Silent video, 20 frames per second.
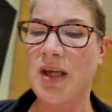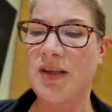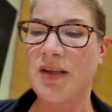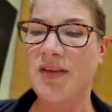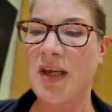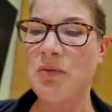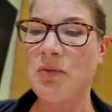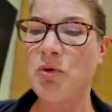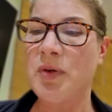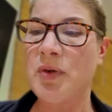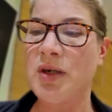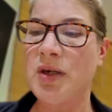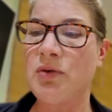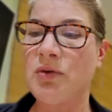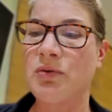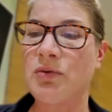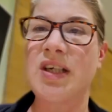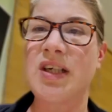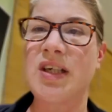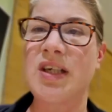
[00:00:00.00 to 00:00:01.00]
they will be your
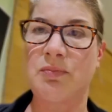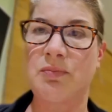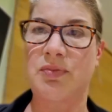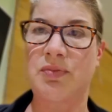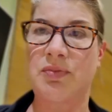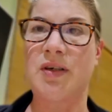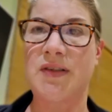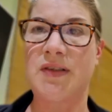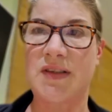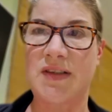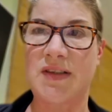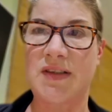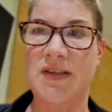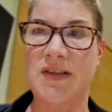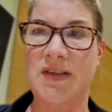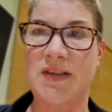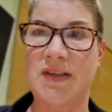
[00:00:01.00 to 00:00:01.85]
data processor.